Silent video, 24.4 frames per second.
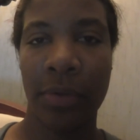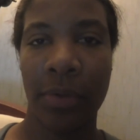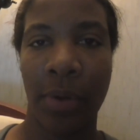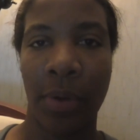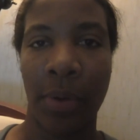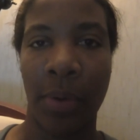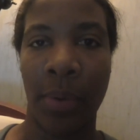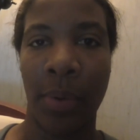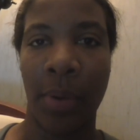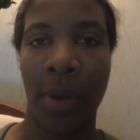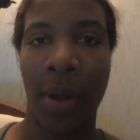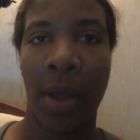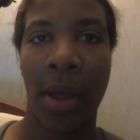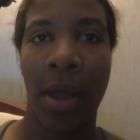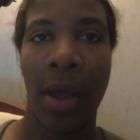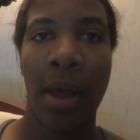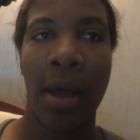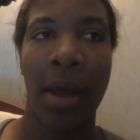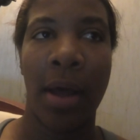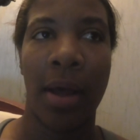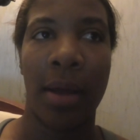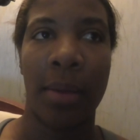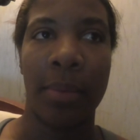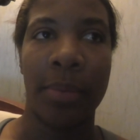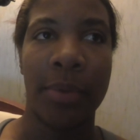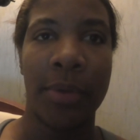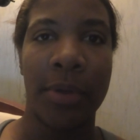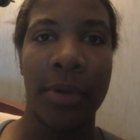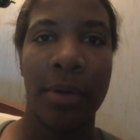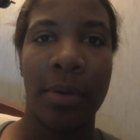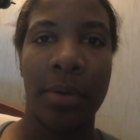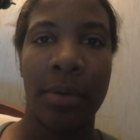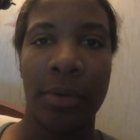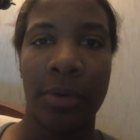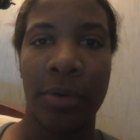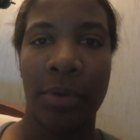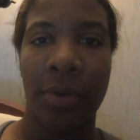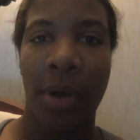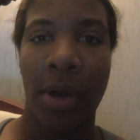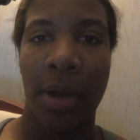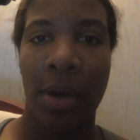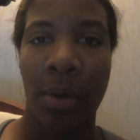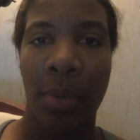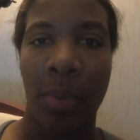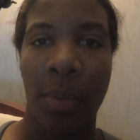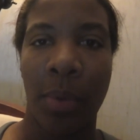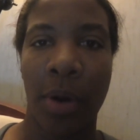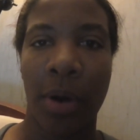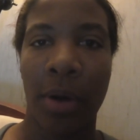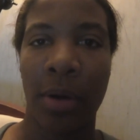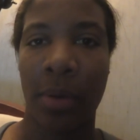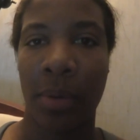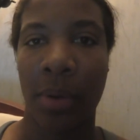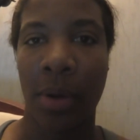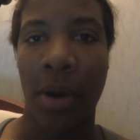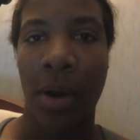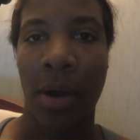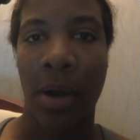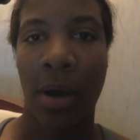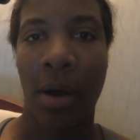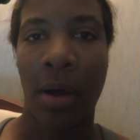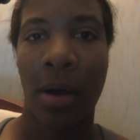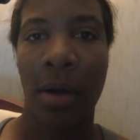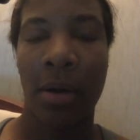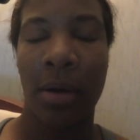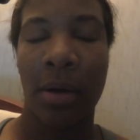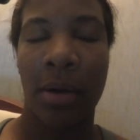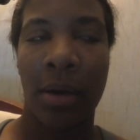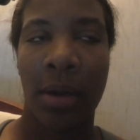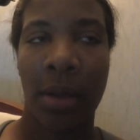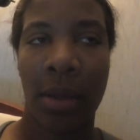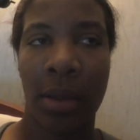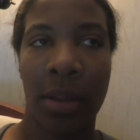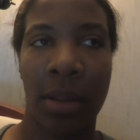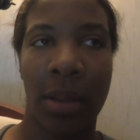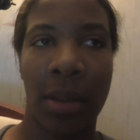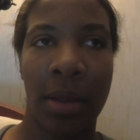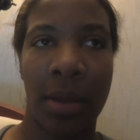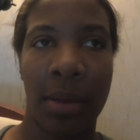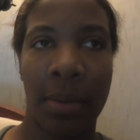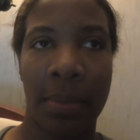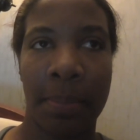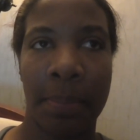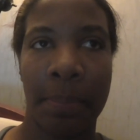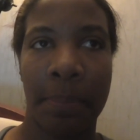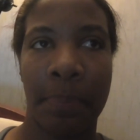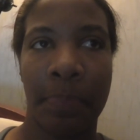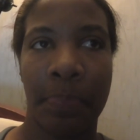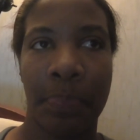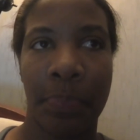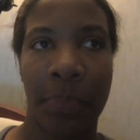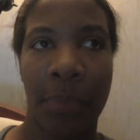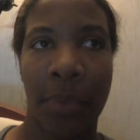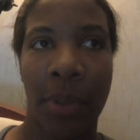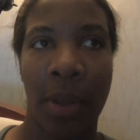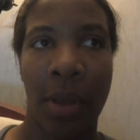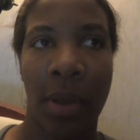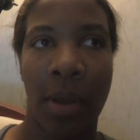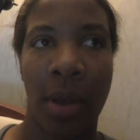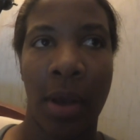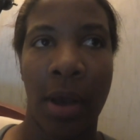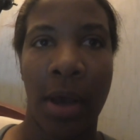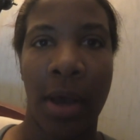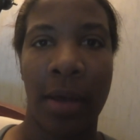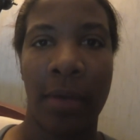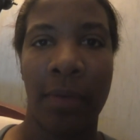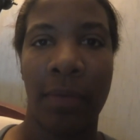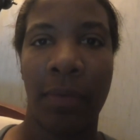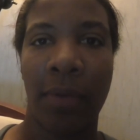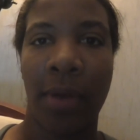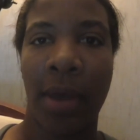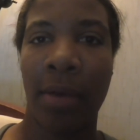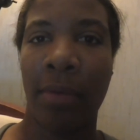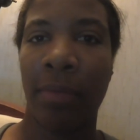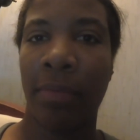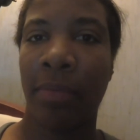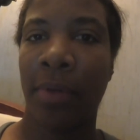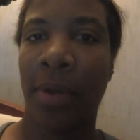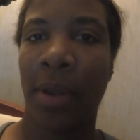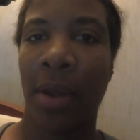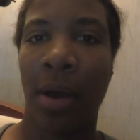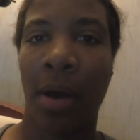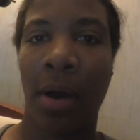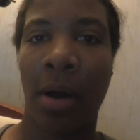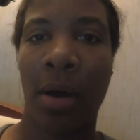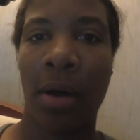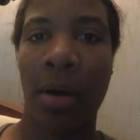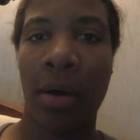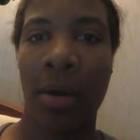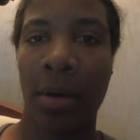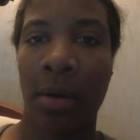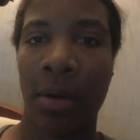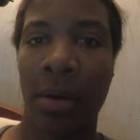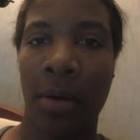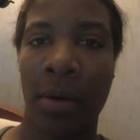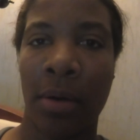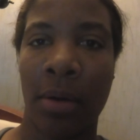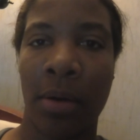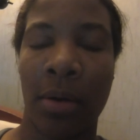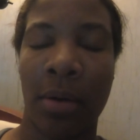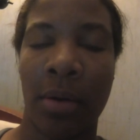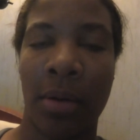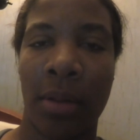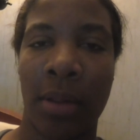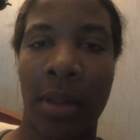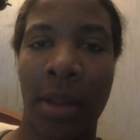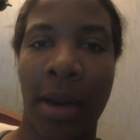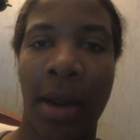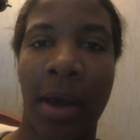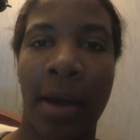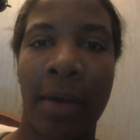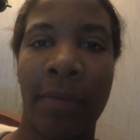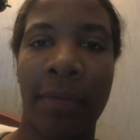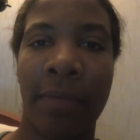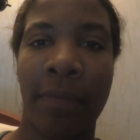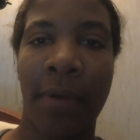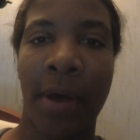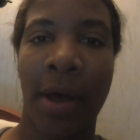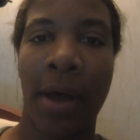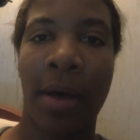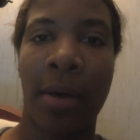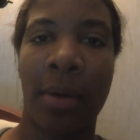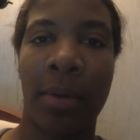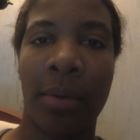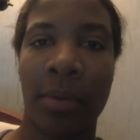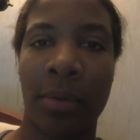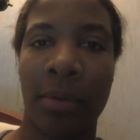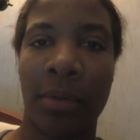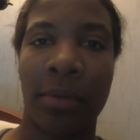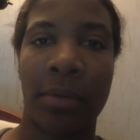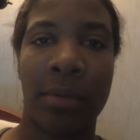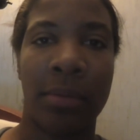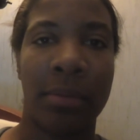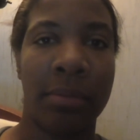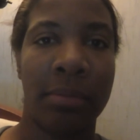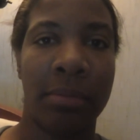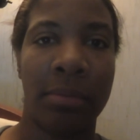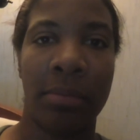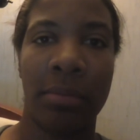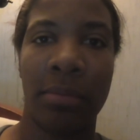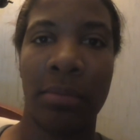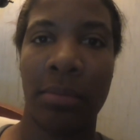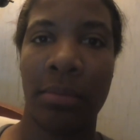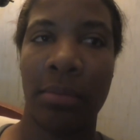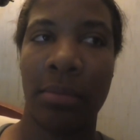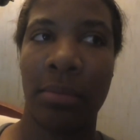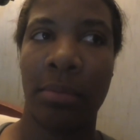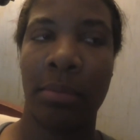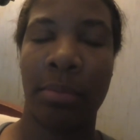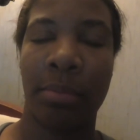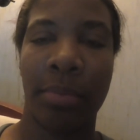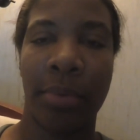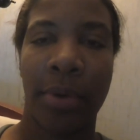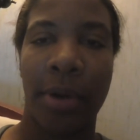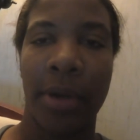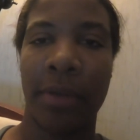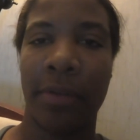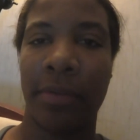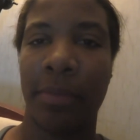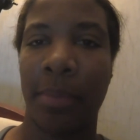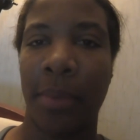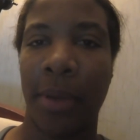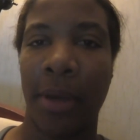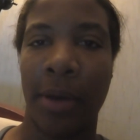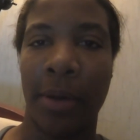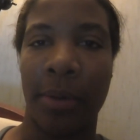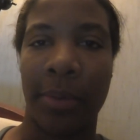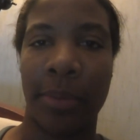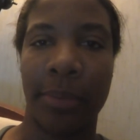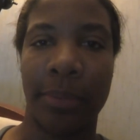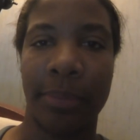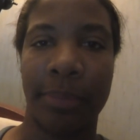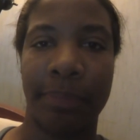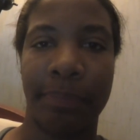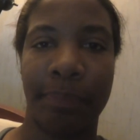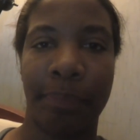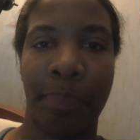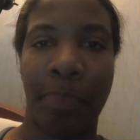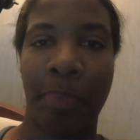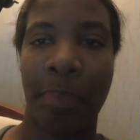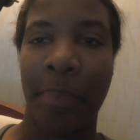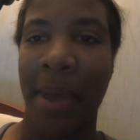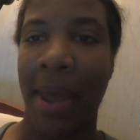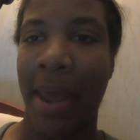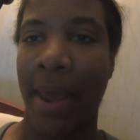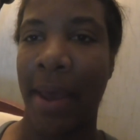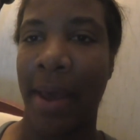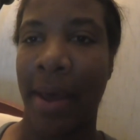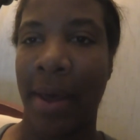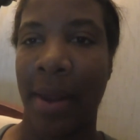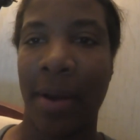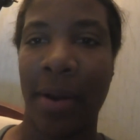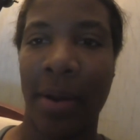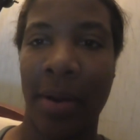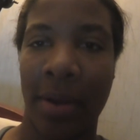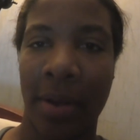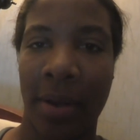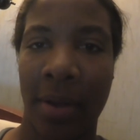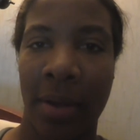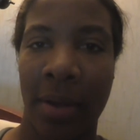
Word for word: So I'm still trying to work on hardening them. I've every hardener that I found breaks me out bad.